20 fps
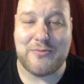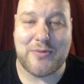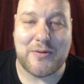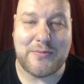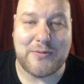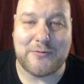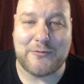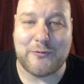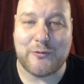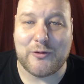But
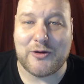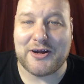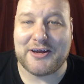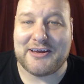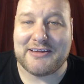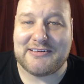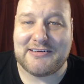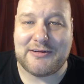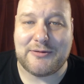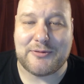before I
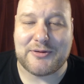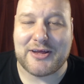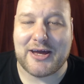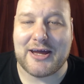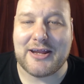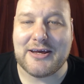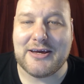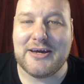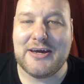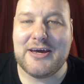continue with
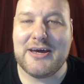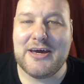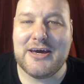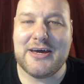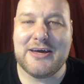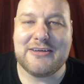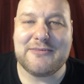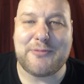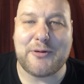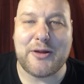that,
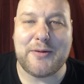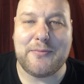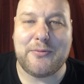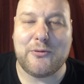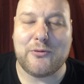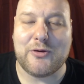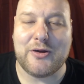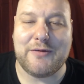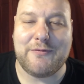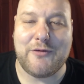it's pretty
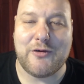important